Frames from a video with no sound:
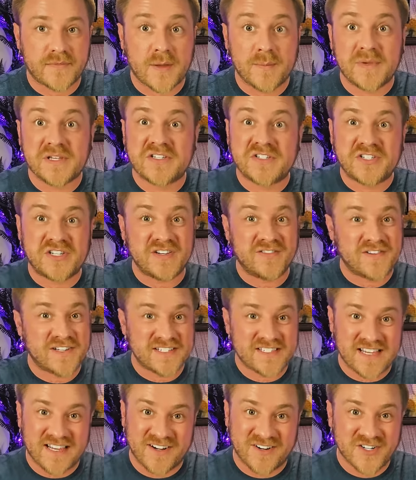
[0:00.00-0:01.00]

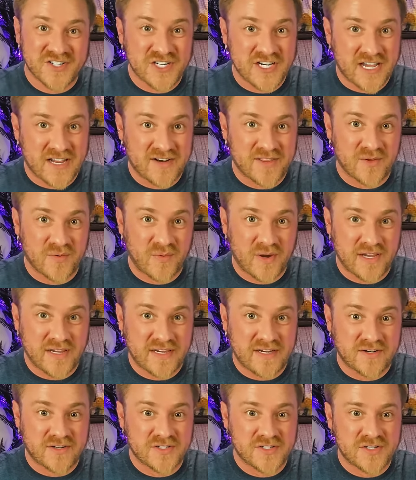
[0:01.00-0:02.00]
mischievous energy out of the way
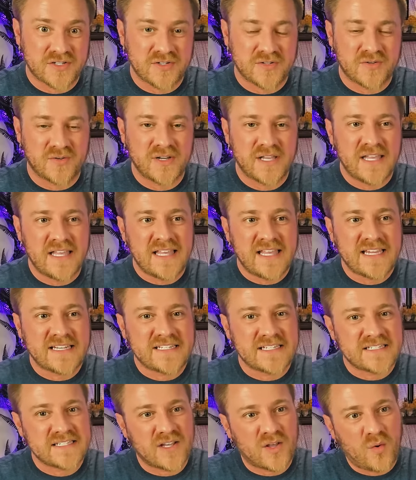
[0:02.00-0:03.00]
here too. It
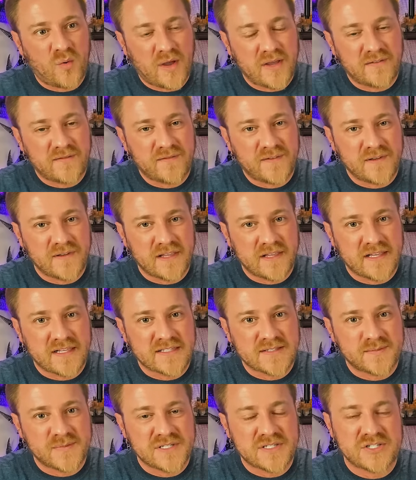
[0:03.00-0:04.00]
doesn't quite feel like
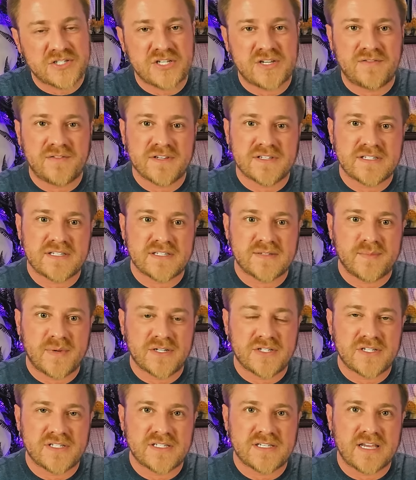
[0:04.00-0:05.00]
it's mischievous as
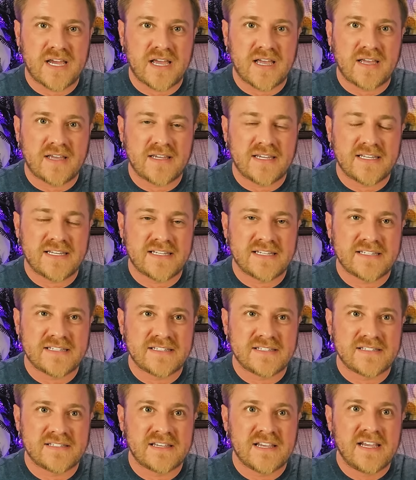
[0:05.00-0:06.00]
much as it
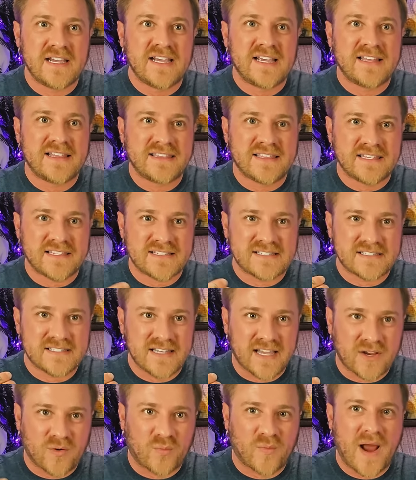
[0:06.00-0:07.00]
is this
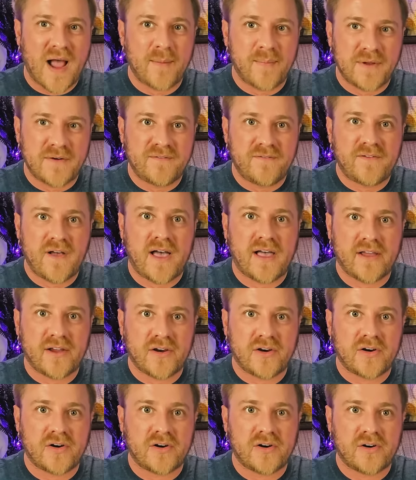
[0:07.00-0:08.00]
like rapid
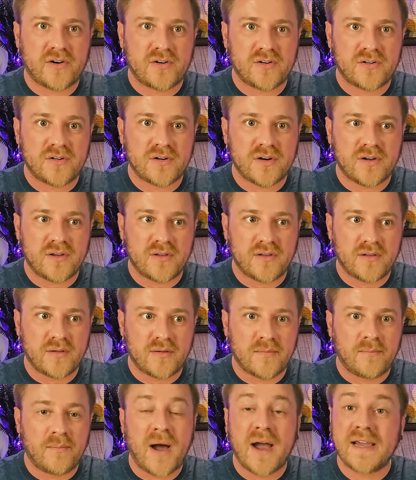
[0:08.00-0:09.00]
fire
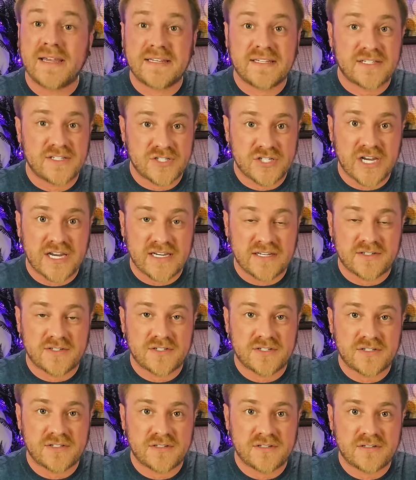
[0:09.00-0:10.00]
mind
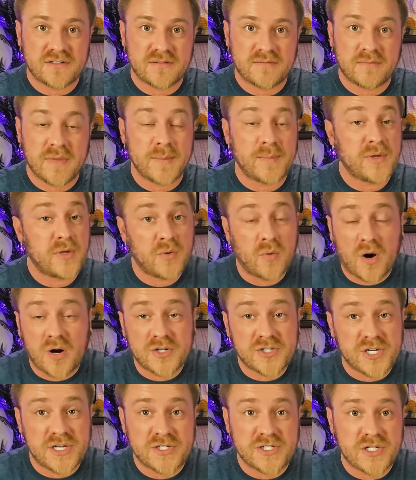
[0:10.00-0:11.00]
change. Maybe you are
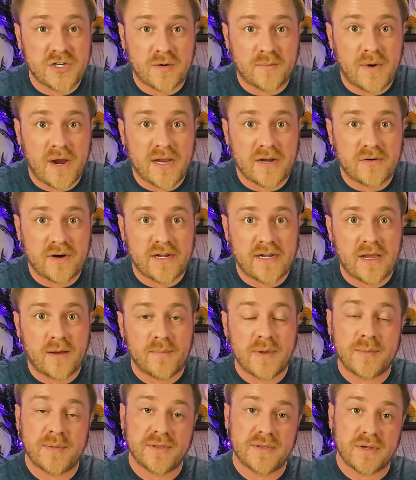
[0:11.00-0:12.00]
changing your mind right now. Maybe